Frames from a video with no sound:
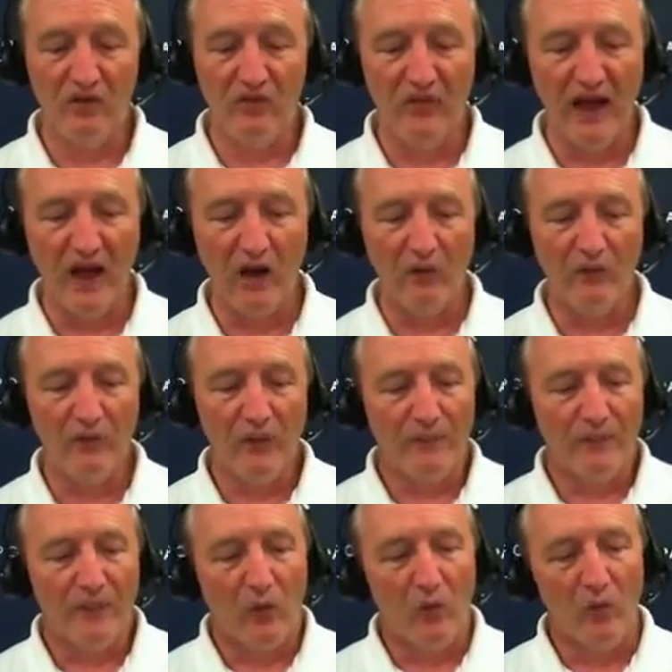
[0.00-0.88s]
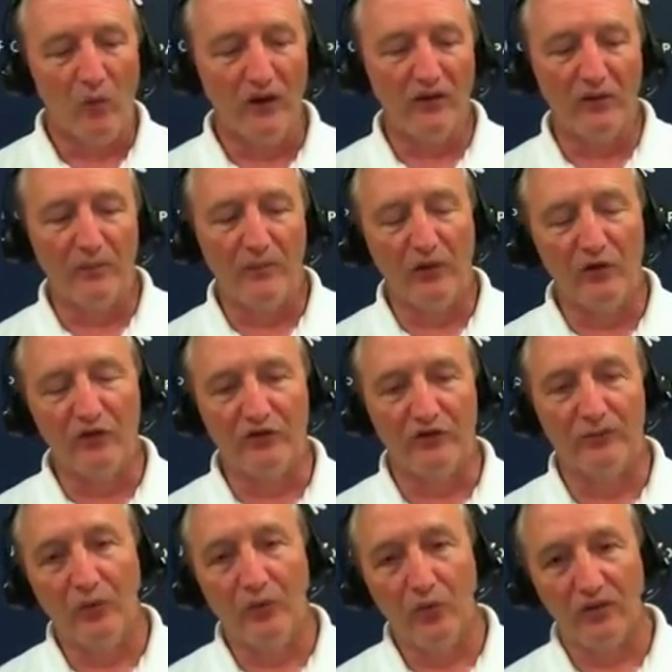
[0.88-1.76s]
Now, one of the most
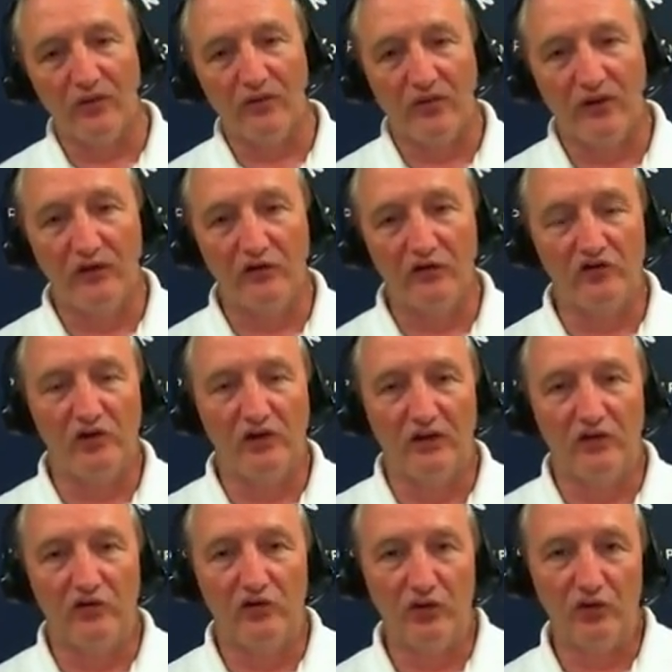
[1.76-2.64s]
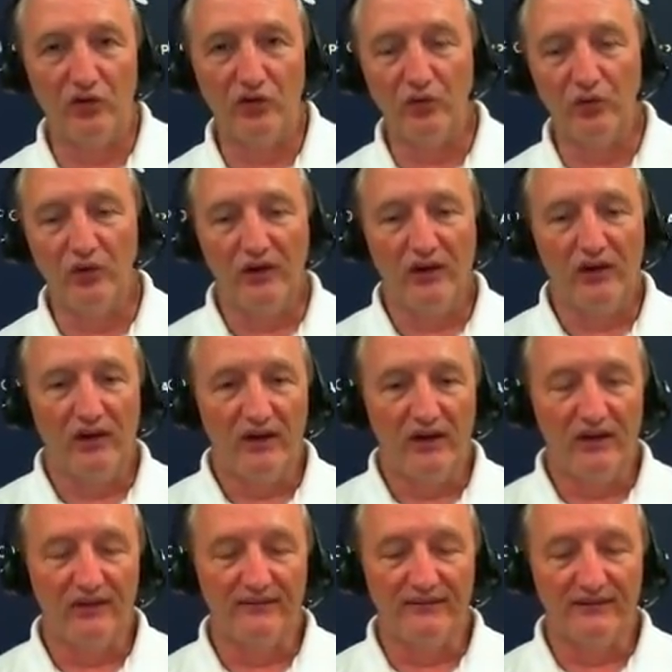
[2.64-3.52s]
important things you can do
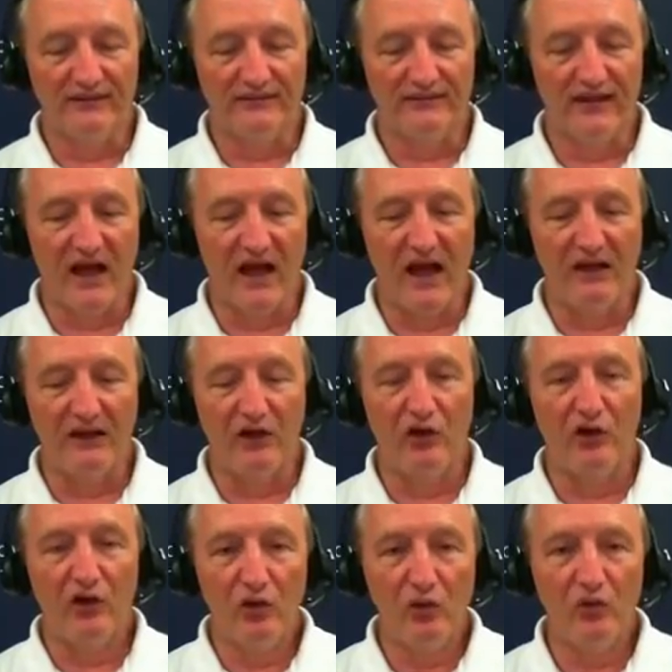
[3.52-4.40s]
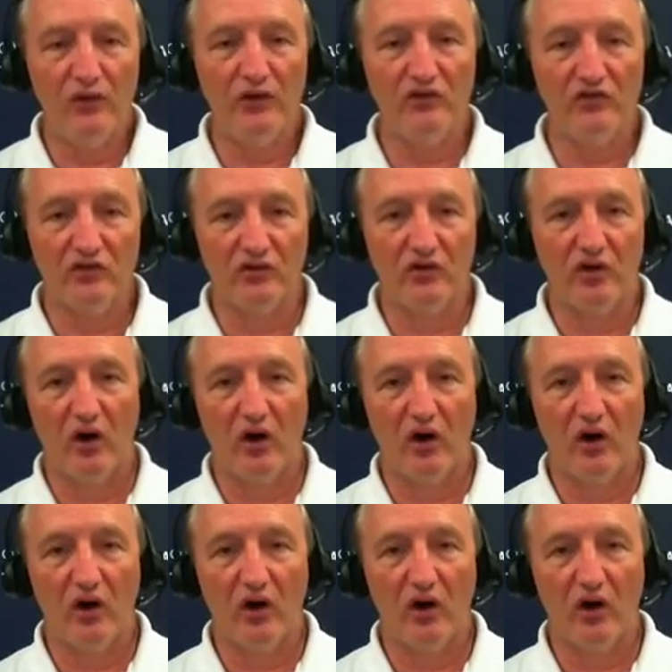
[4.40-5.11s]
is decide who is your target.